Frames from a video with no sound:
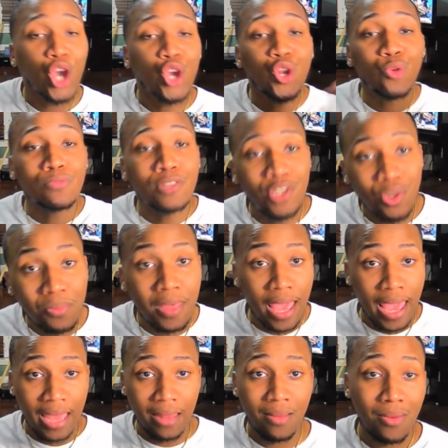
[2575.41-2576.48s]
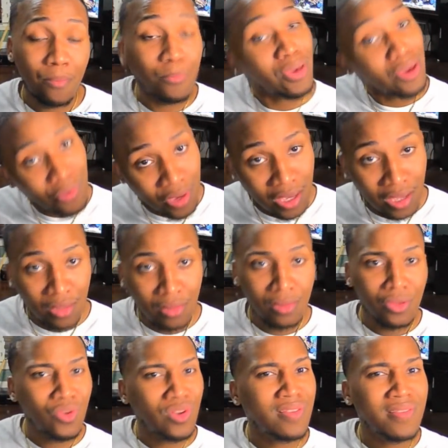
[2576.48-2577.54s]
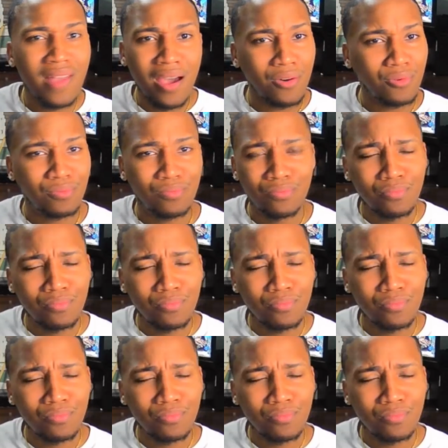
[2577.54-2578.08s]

You don't do that. Period. You just don't.